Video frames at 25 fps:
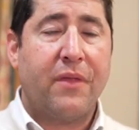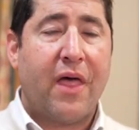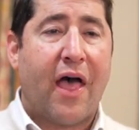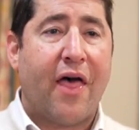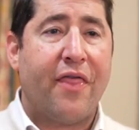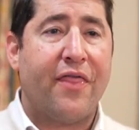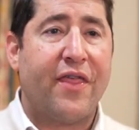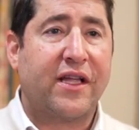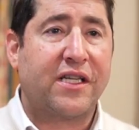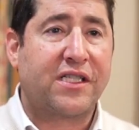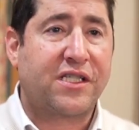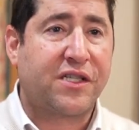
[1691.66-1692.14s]

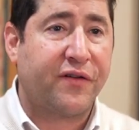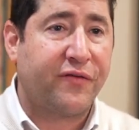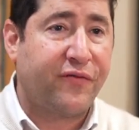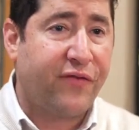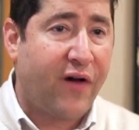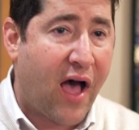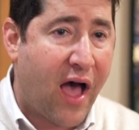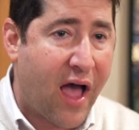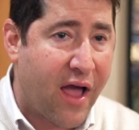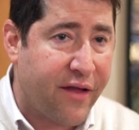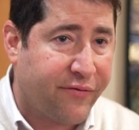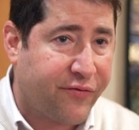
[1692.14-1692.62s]
And they
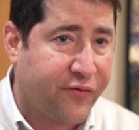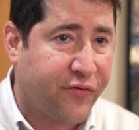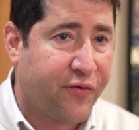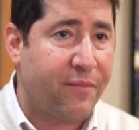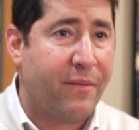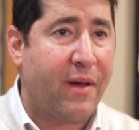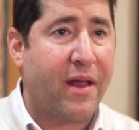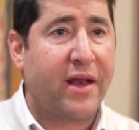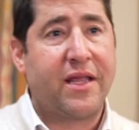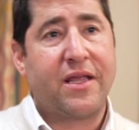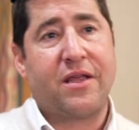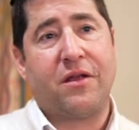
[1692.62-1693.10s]
survived for
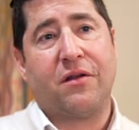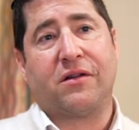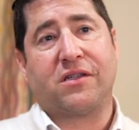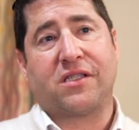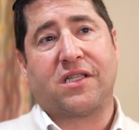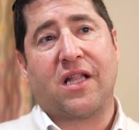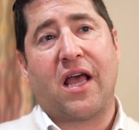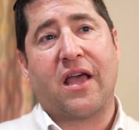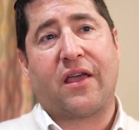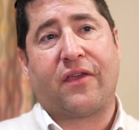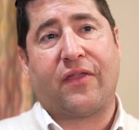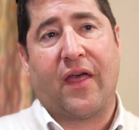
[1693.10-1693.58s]
many
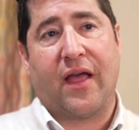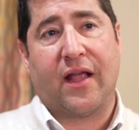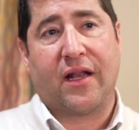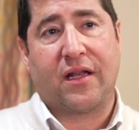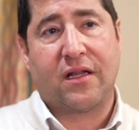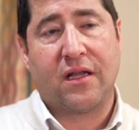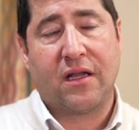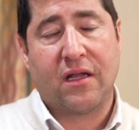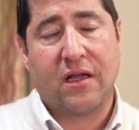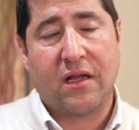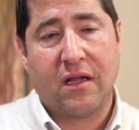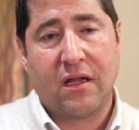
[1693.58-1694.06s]
years like
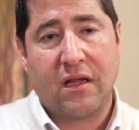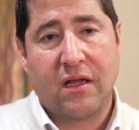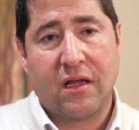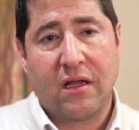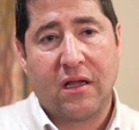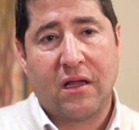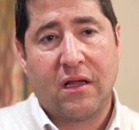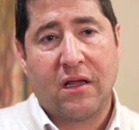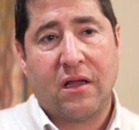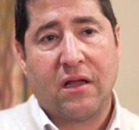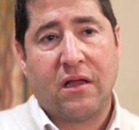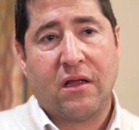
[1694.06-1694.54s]
that.
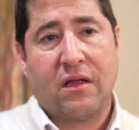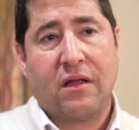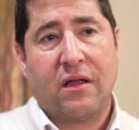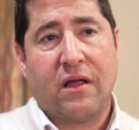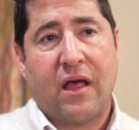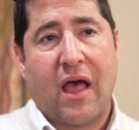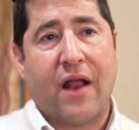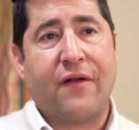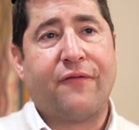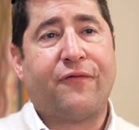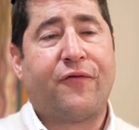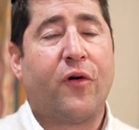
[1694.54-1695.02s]

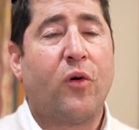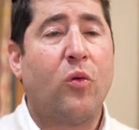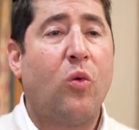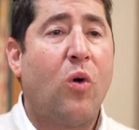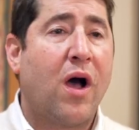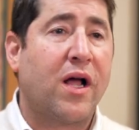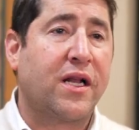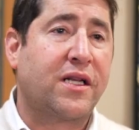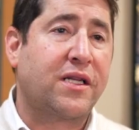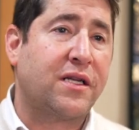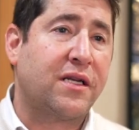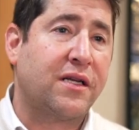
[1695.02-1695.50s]
And for
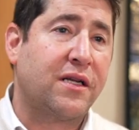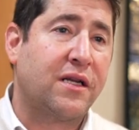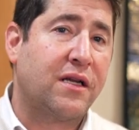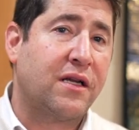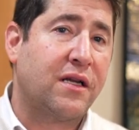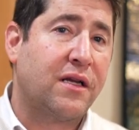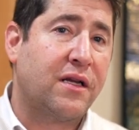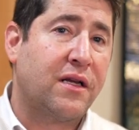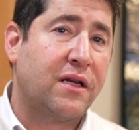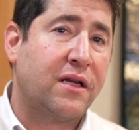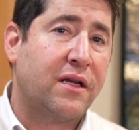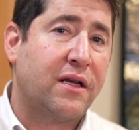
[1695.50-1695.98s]
what?
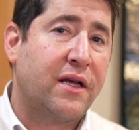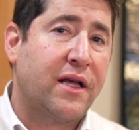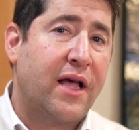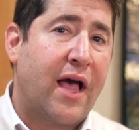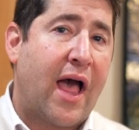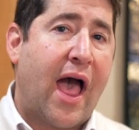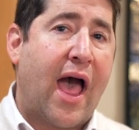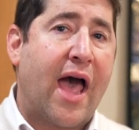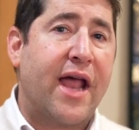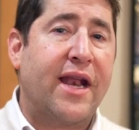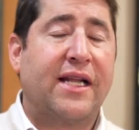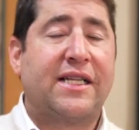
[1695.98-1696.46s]

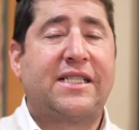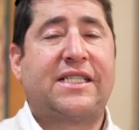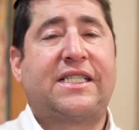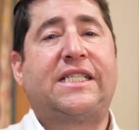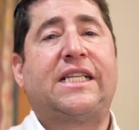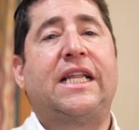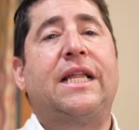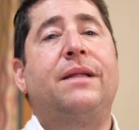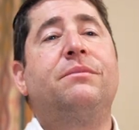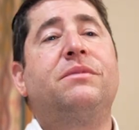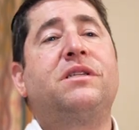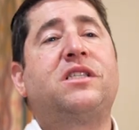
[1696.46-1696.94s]
And it
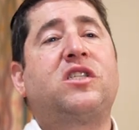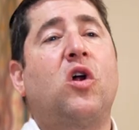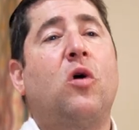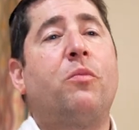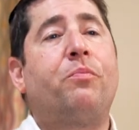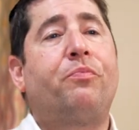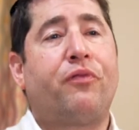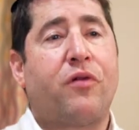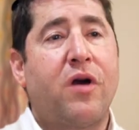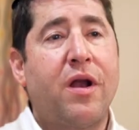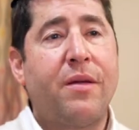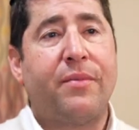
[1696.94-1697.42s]
seems so
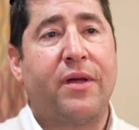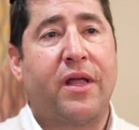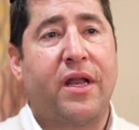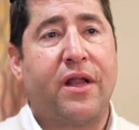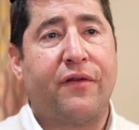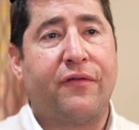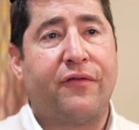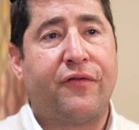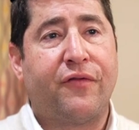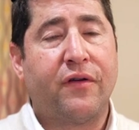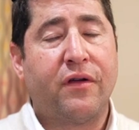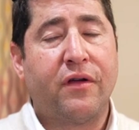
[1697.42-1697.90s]

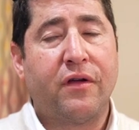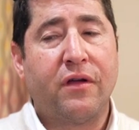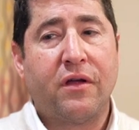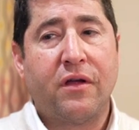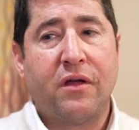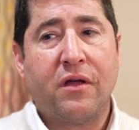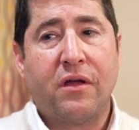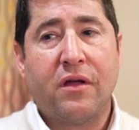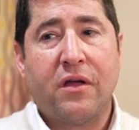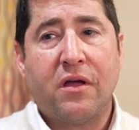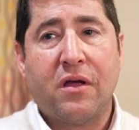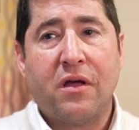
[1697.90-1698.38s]
primitive,
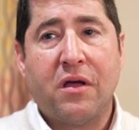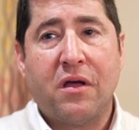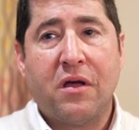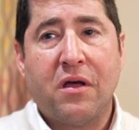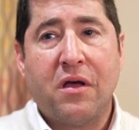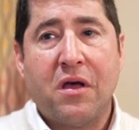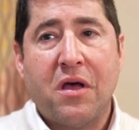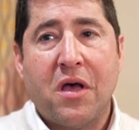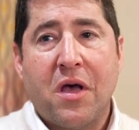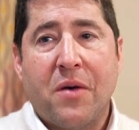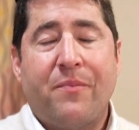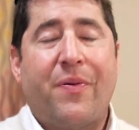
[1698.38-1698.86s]

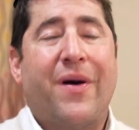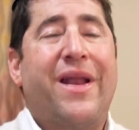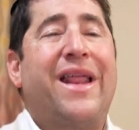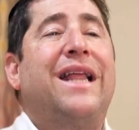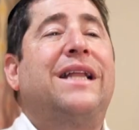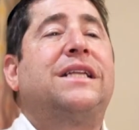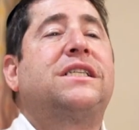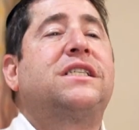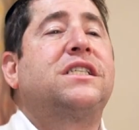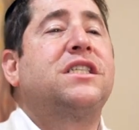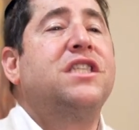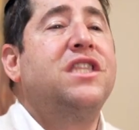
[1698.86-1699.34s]
but
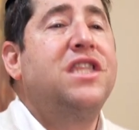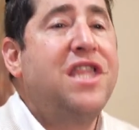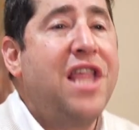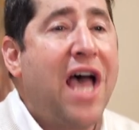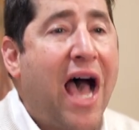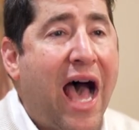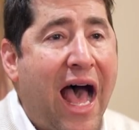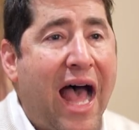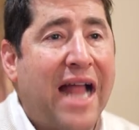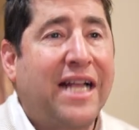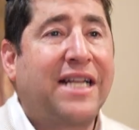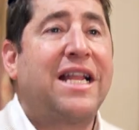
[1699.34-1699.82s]
it's
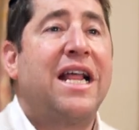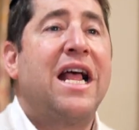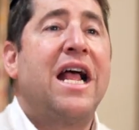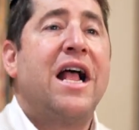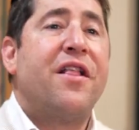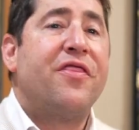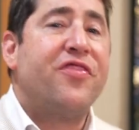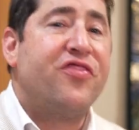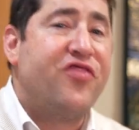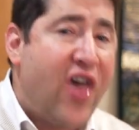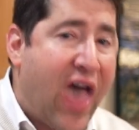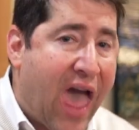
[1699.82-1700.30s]

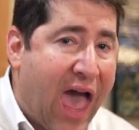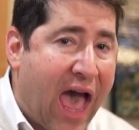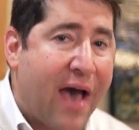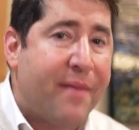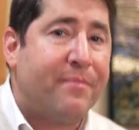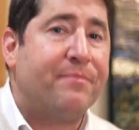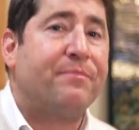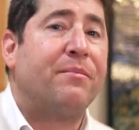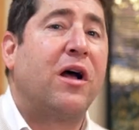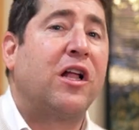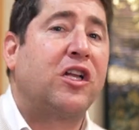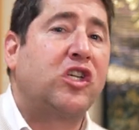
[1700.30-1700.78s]
not
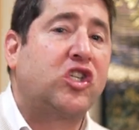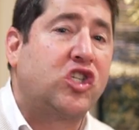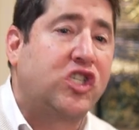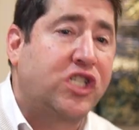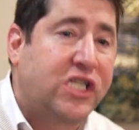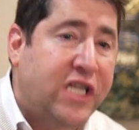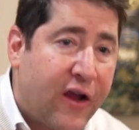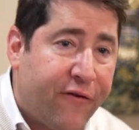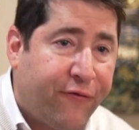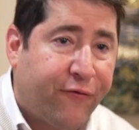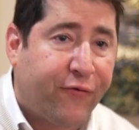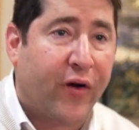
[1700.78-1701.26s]
that much
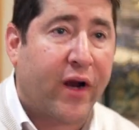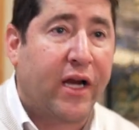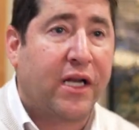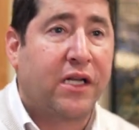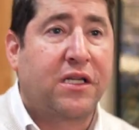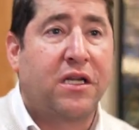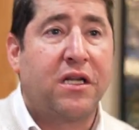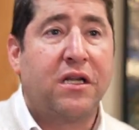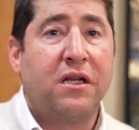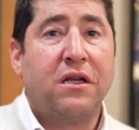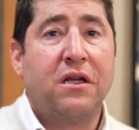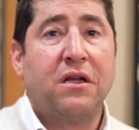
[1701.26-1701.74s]

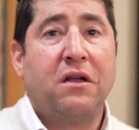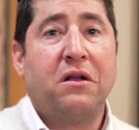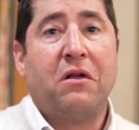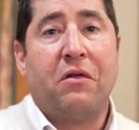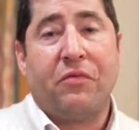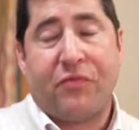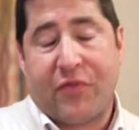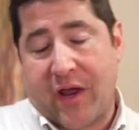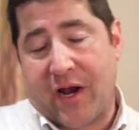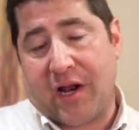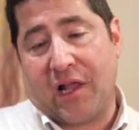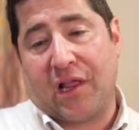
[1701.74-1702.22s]
different
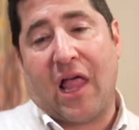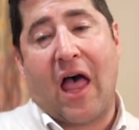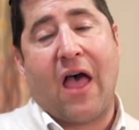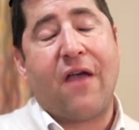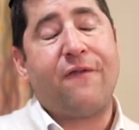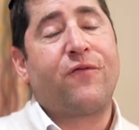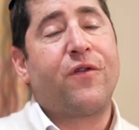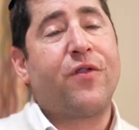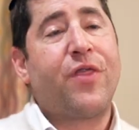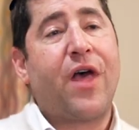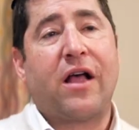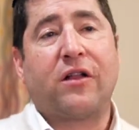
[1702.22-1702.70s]
than a
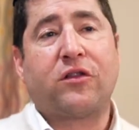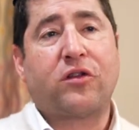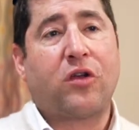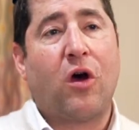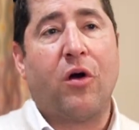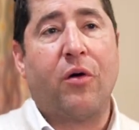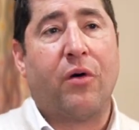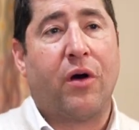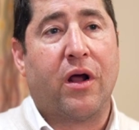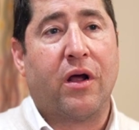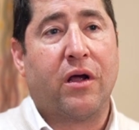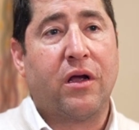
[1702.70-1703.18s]
life without
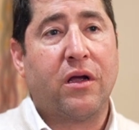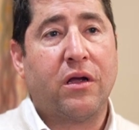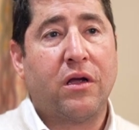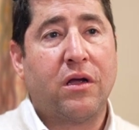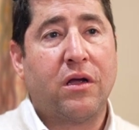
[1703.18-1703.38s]
Torah.